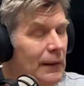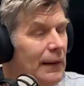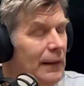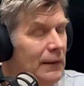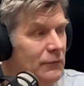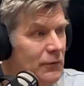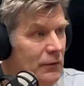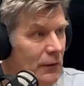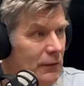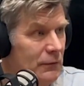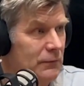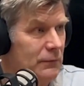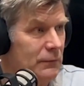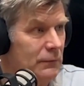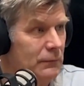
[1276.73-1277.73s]

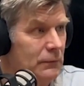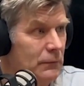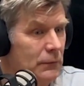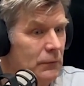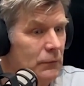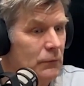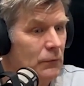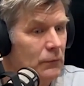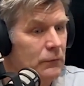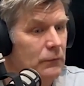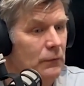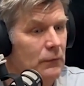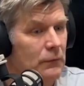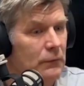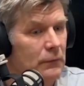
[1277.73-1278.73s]
Education. Your
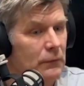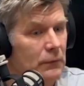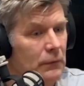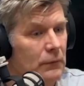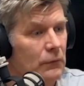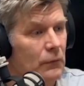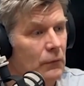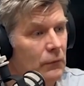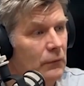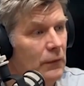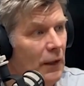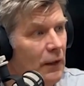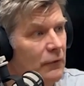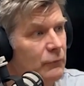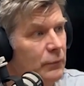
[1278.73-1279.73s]
dog could
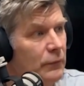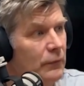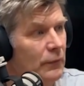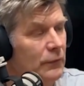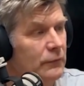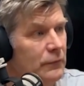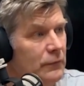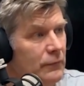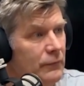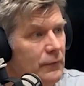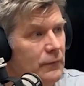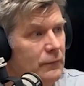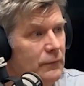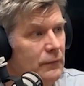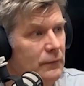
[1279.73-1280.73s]
have progression of
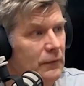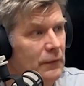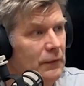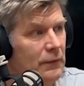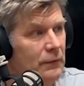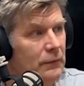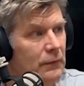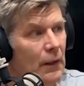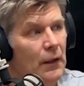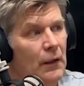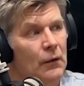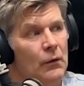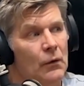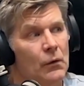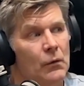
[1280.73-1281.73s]
this disease.
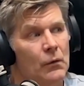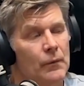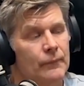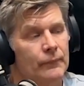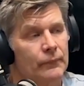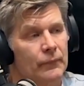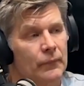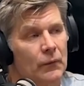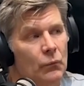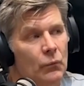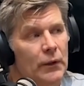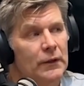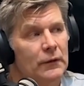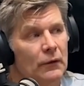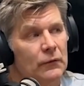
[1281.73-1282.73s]

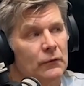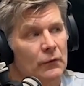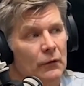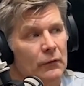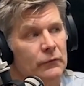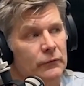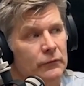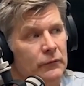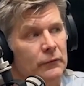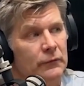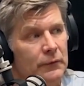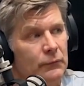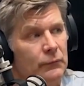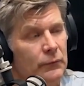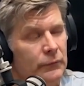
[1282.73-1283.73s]
We don't know if
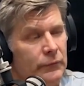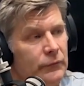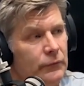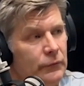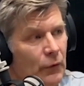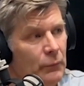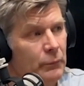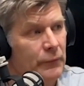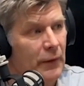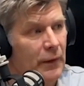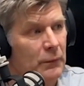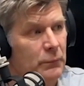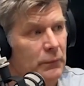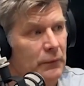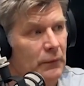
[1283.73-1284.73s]
surgery will stop
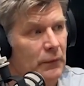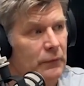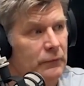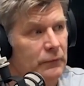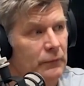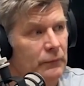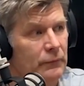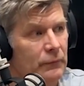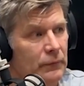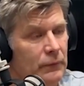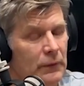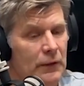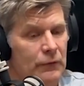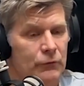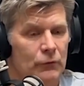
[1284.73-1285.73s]
that progression.
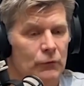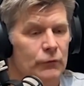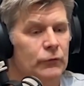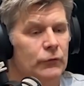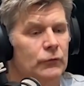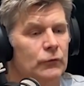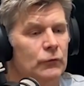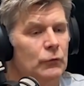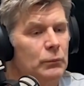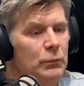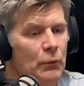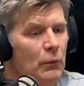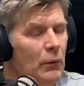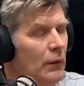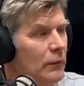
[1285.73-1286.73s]
If you're
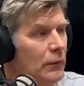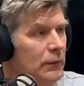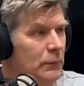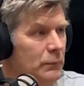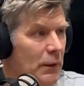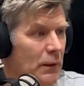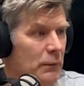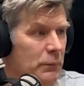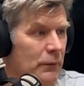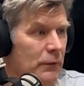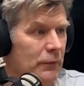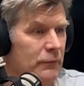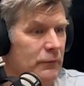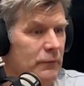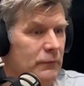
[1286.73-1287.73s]
super worried about
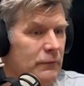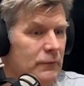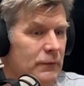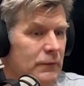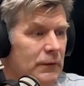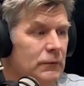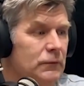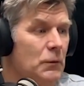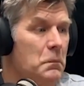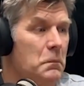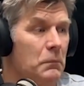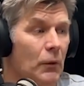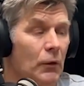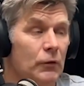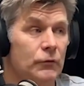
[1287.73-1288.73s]
progression of disease,
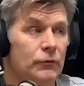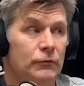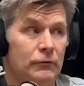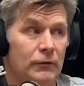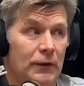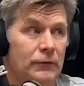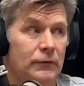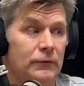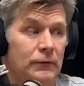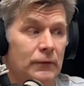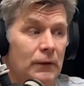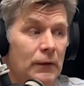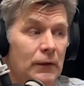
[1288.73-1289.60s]
most vets